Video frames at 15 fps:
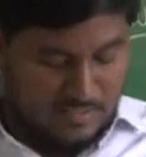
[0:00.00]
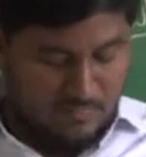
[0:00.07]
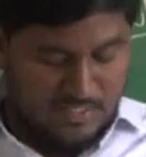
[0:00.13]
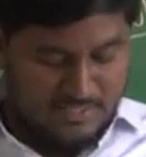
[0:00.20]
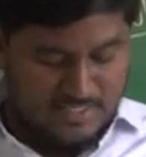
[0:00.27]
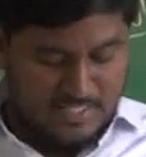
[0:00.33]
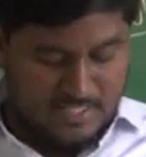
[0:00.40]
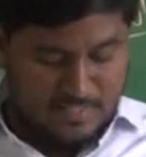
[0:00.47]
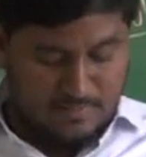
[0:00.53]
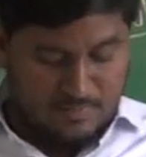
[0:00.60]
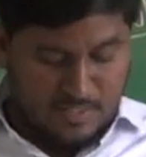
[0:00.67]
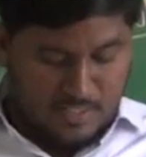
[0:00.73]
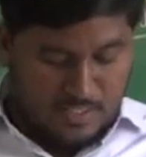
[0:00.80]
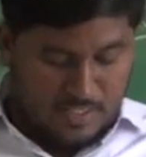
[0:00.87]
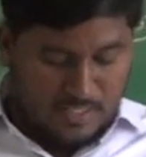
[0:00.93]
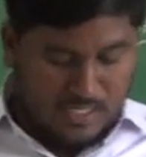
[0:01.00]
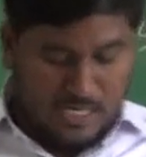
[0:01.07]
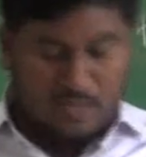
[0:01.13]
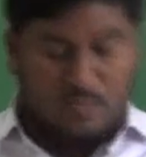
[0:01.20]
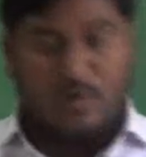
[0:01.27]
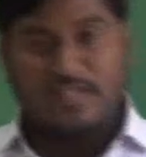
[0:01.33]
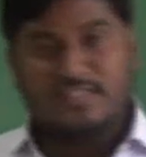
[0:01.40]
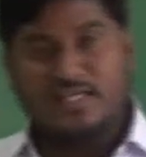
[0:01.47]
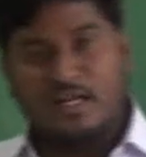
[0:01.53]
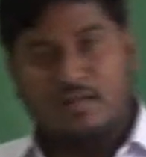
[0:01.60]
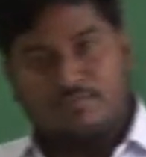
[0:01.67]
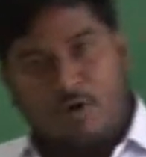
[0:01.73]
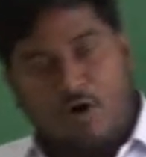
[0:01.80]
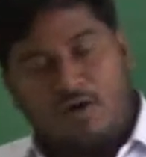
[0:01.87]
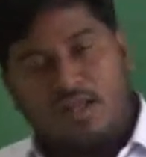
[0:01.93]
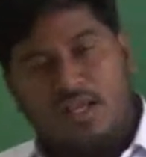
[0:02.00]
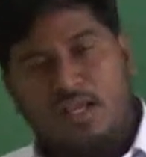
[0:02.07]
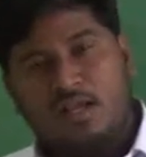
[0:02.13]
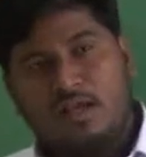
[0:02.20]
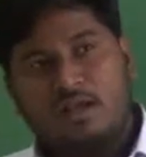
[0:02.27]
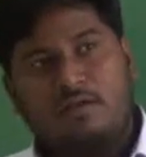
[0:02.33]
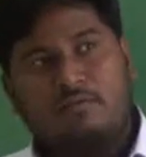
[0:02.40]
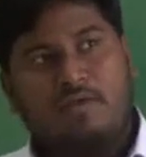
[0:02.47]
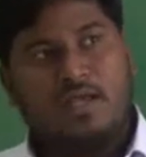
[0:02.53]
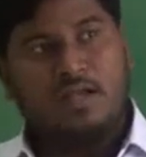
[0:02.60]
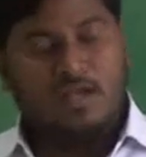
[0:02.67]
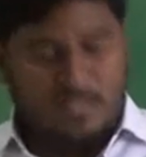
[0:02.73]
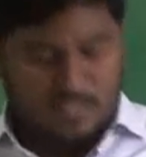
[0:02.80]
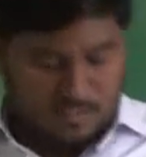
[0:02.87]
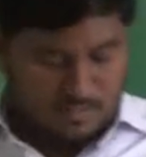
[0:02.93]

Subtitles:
there was a advisory body where it